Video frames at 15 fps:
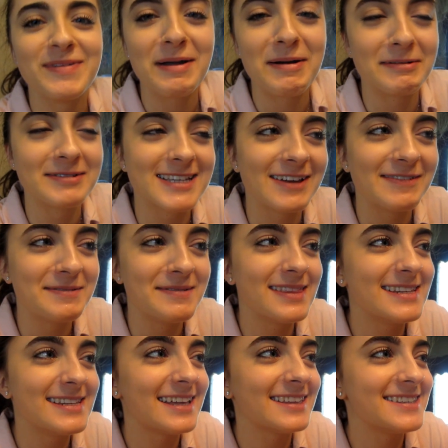My mom was giving me
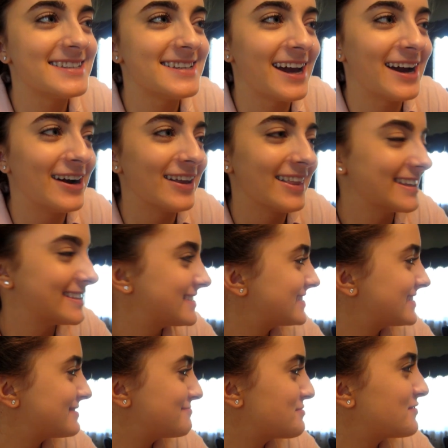the death stare.
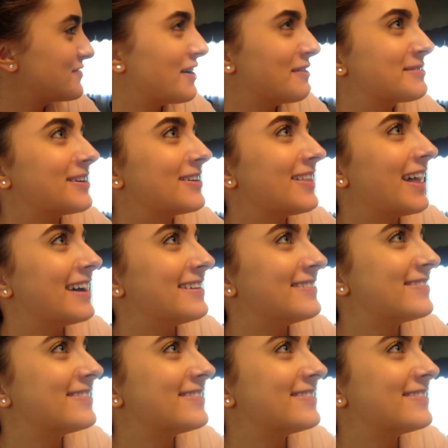Let's move on with our life.